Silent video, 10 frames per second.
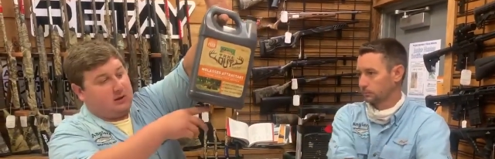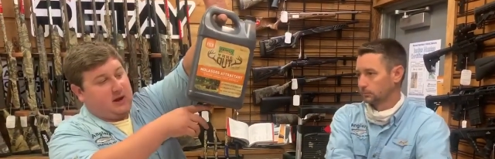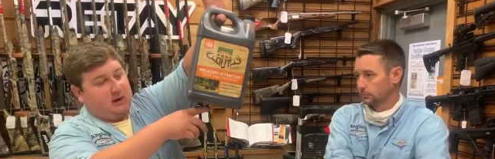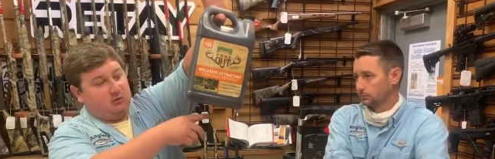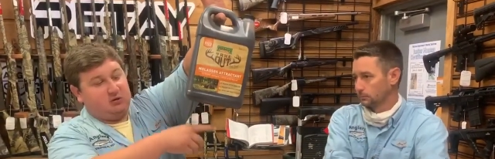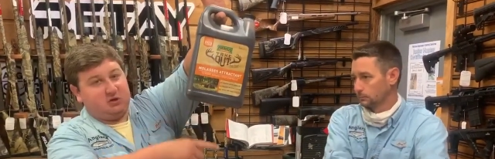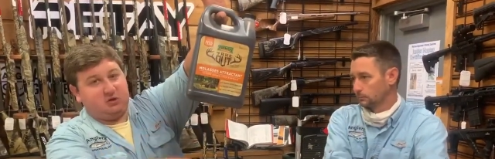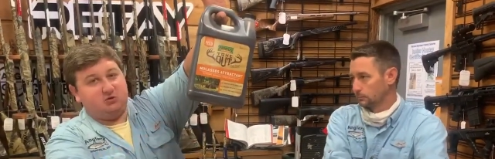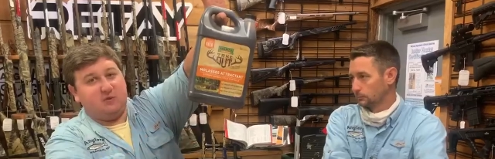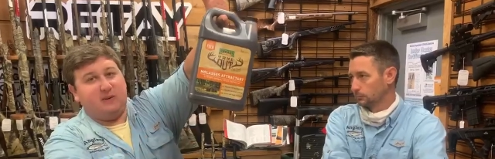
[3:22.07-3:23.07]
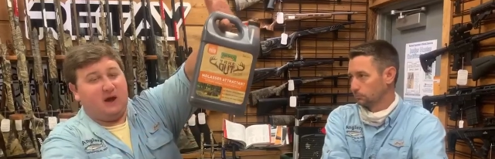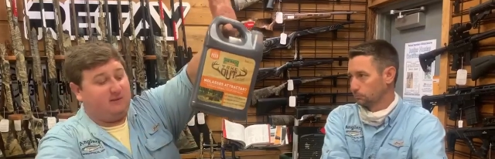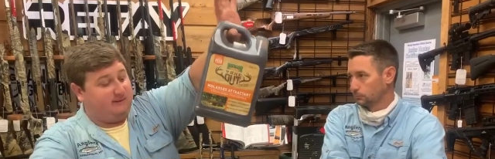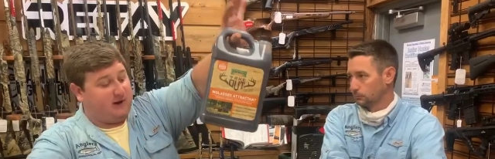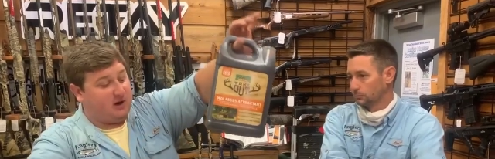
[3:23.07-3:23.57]
Speaker 1: and it will just drip
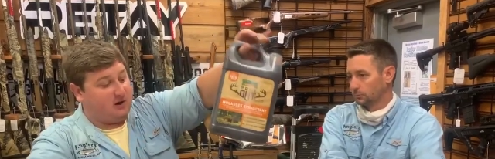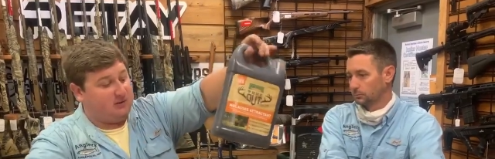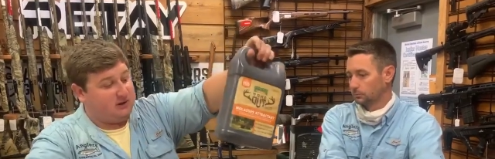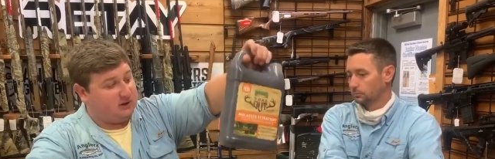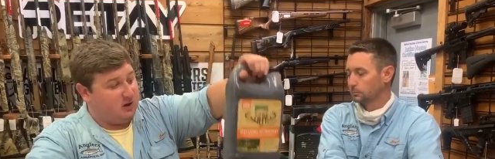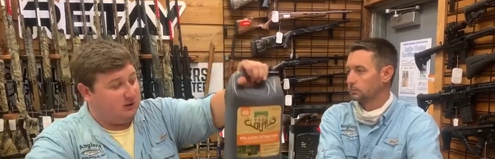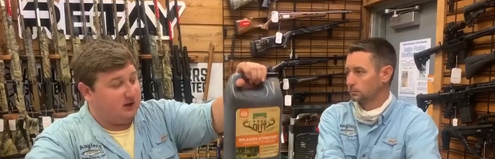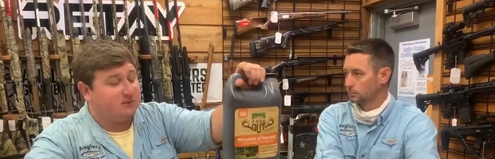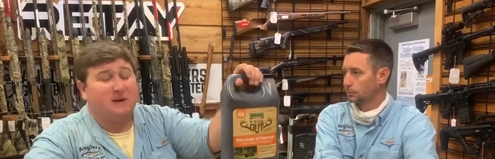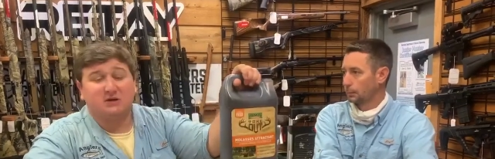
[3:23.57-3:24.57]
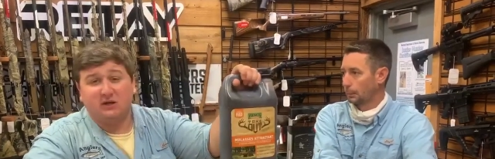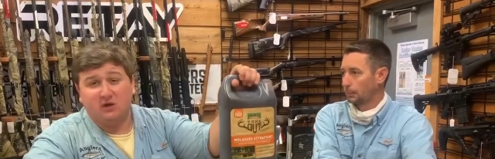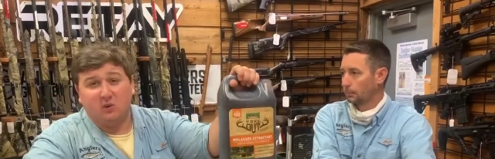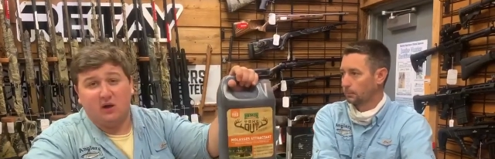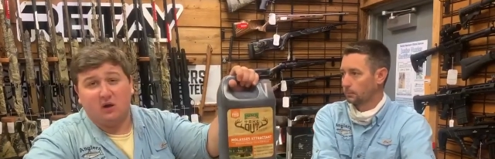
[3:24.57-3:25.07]
out very slowly, especially in
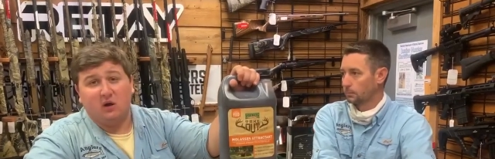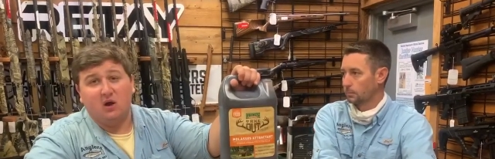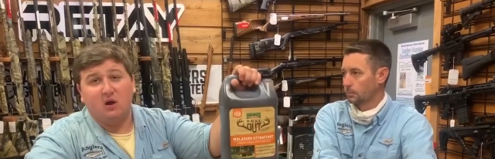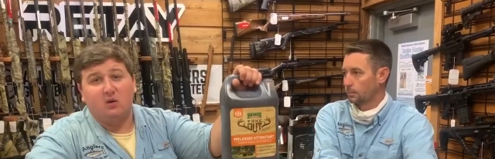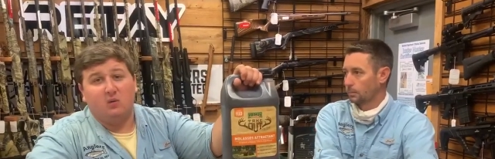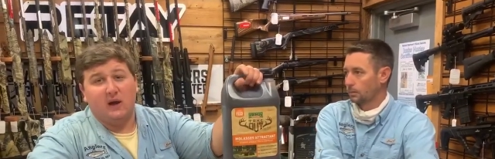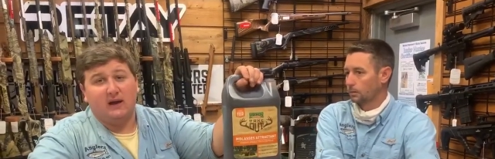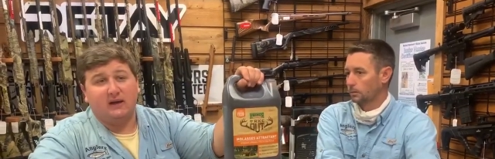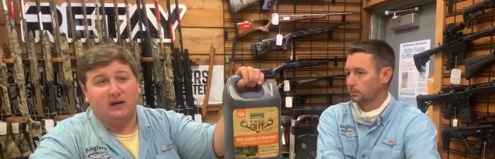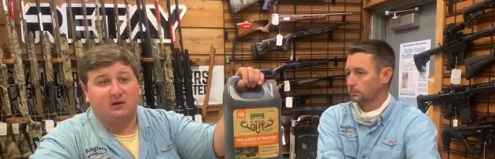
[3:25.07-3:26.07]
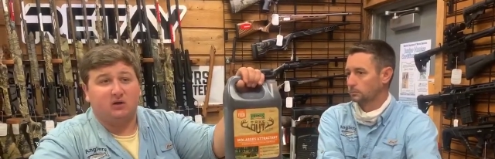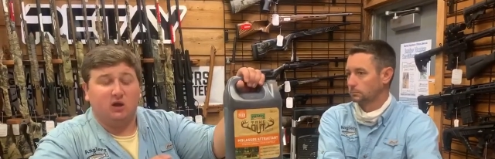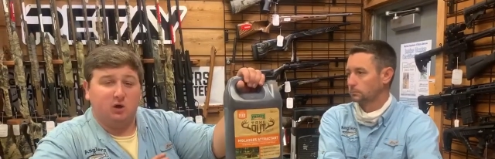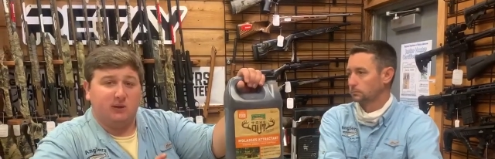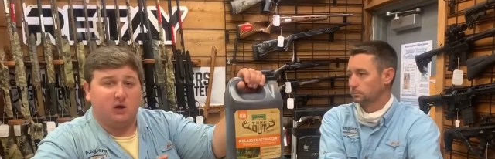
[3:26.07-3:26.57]
the winter when it gets a
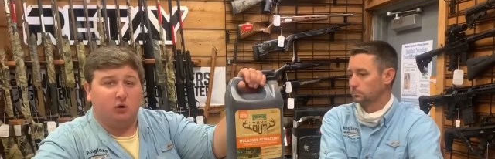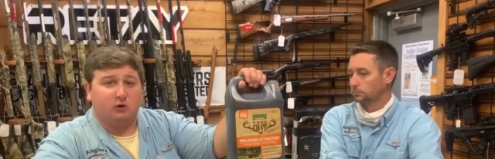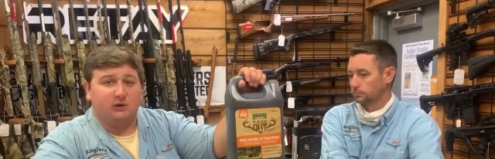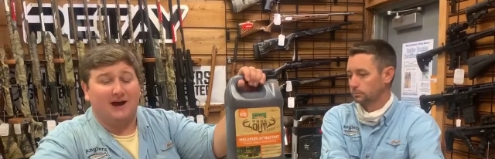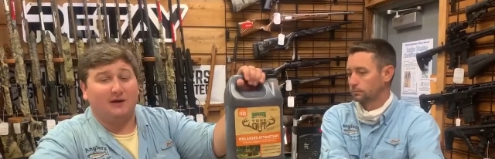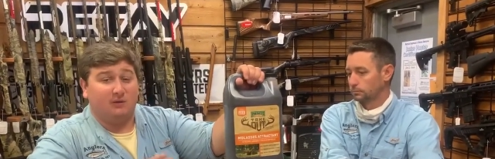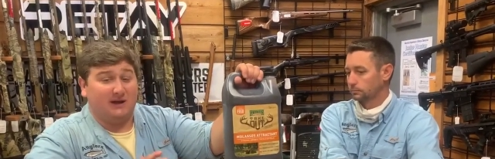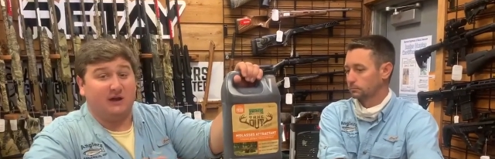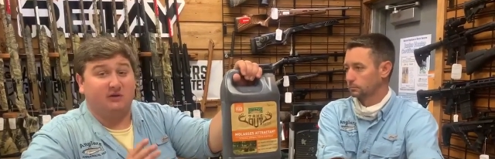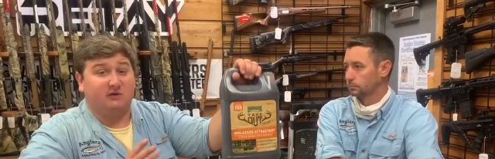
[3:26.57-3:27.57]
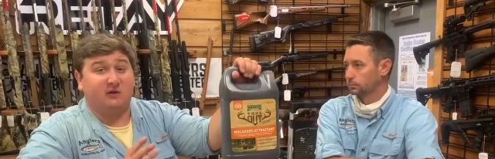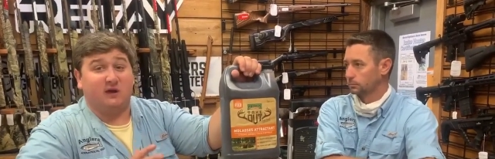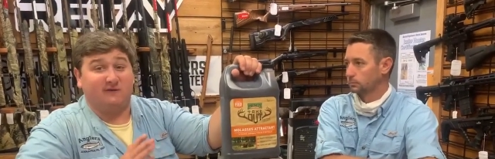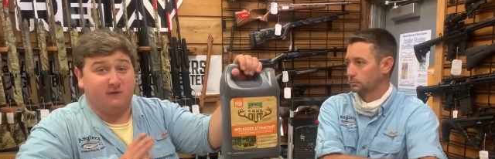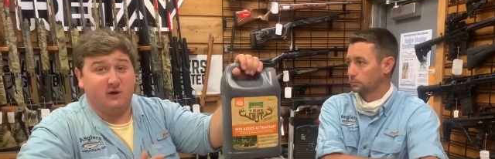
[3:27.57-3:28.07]
little bit colder, not when it gets
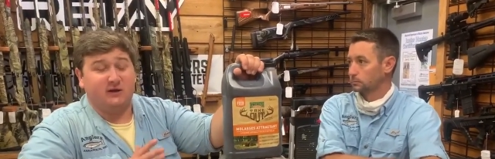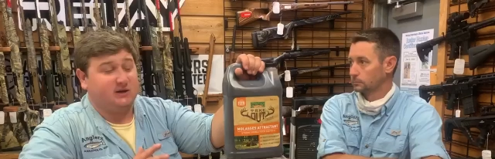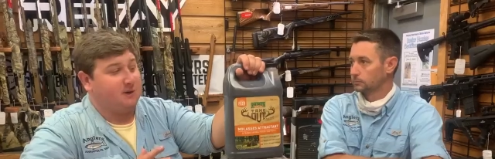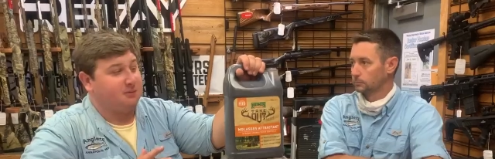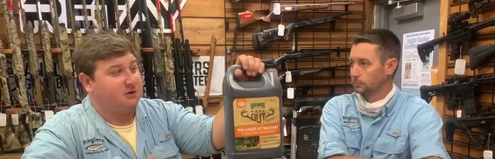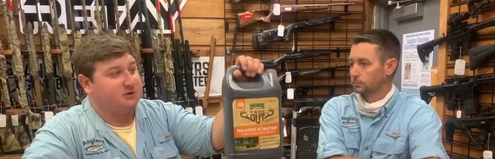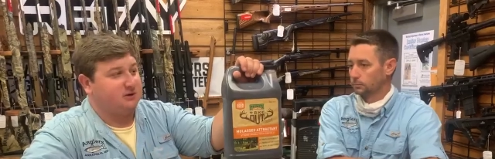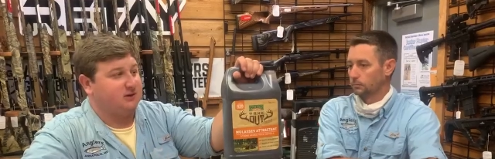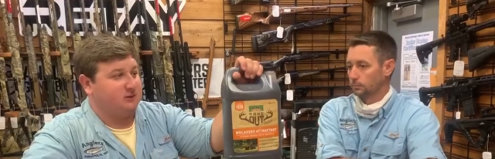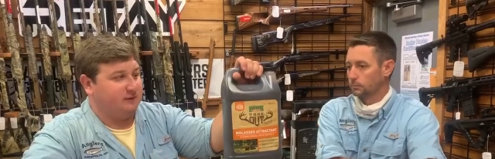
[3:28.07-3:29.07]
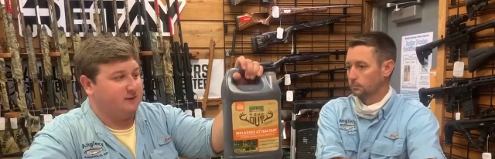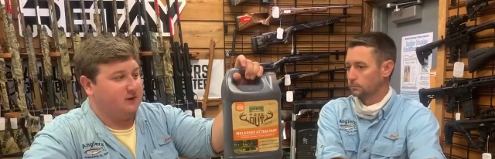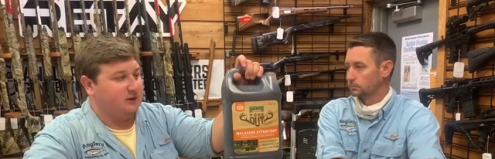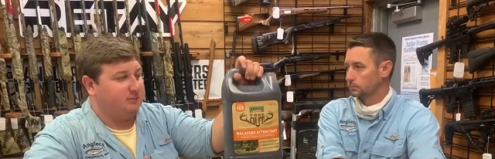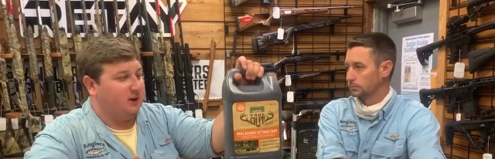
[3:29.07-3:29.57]
like freezing temperatures because then it will
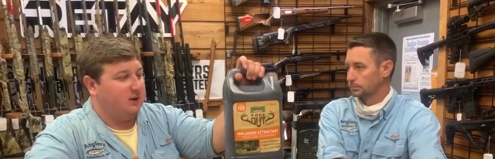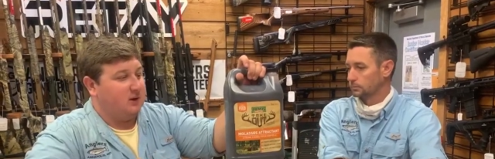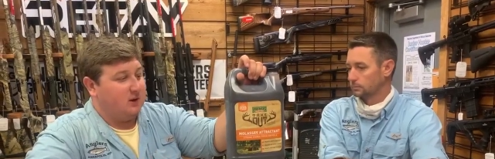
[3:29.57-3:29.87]
freeze, but